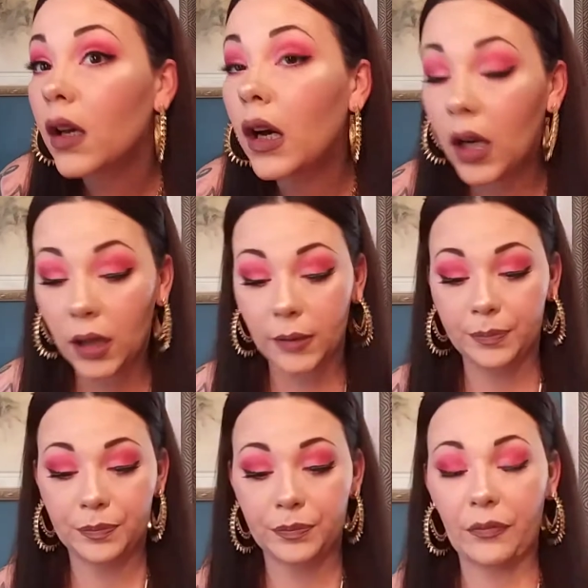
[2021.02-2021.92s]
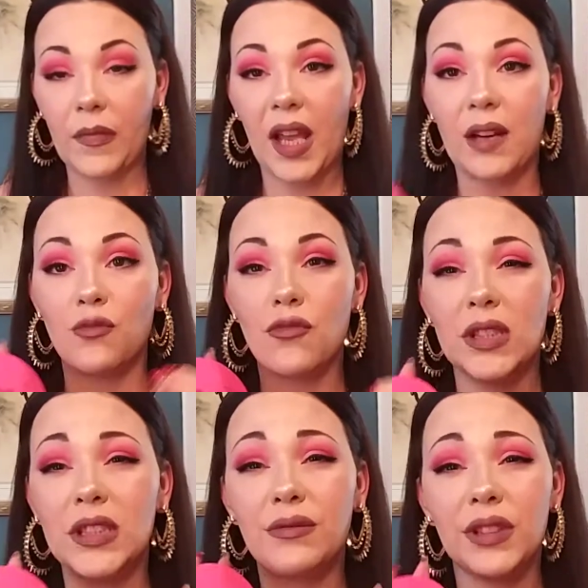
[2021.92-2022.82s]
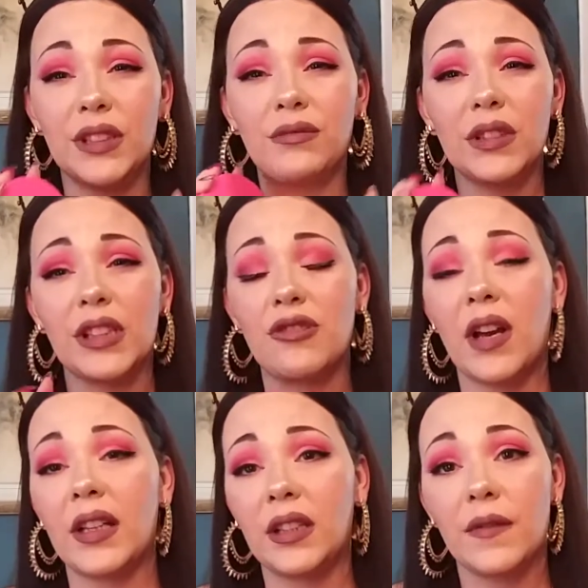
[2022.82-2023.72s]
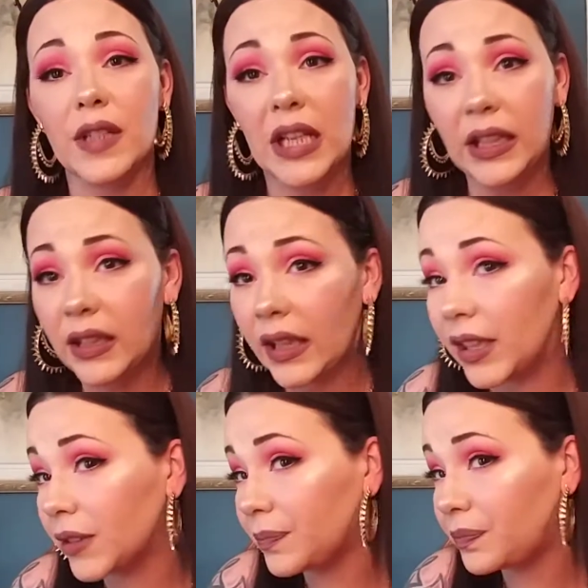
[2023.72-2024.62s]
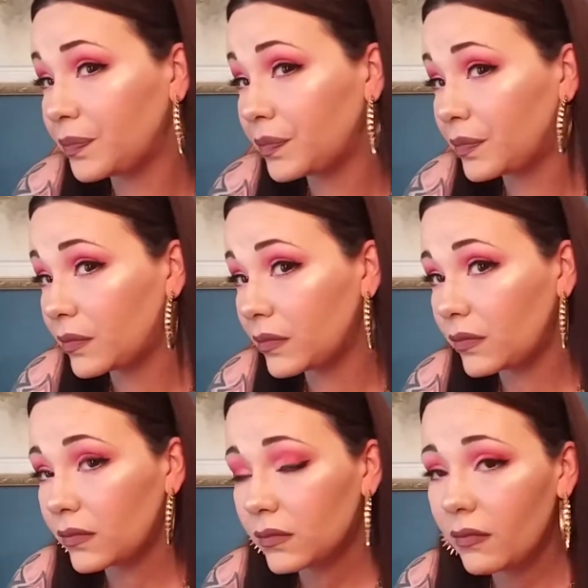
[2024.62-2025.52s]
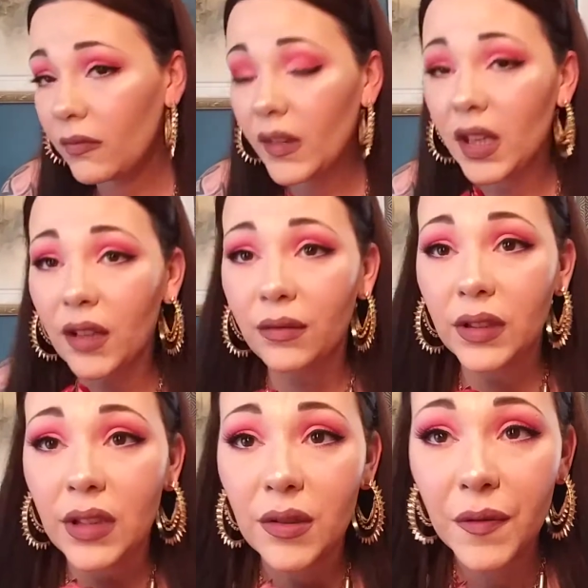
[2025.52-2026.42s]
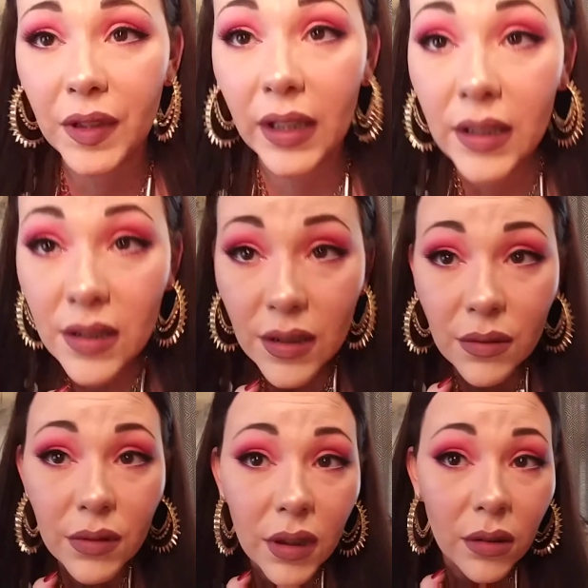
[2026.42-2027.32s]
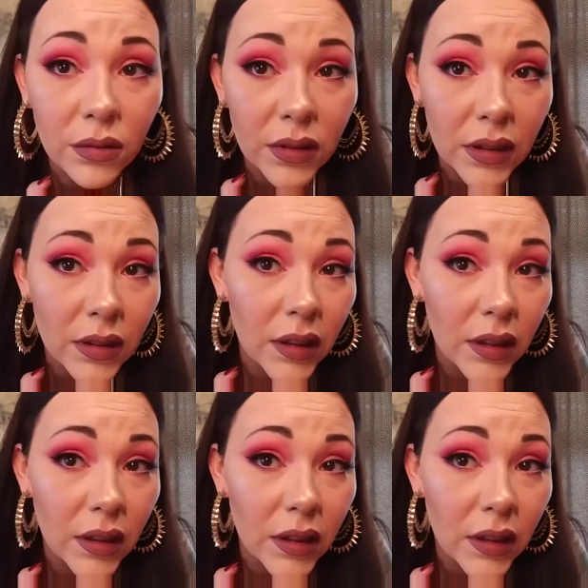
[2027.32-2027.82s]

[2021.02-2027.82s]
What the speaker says: And I'm really, really, really trying to love this highlighter. I really do feel like it's too gold.